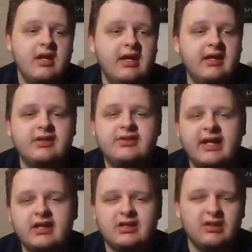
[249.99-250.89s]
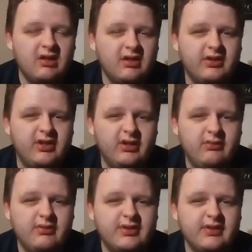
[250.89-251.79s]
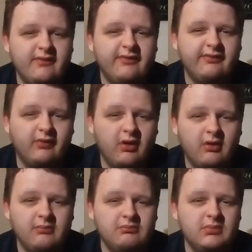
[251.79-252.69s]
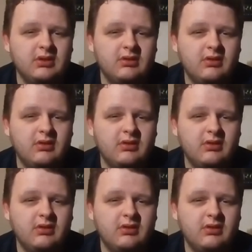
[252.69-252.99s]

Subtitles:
It takes a lot of cues from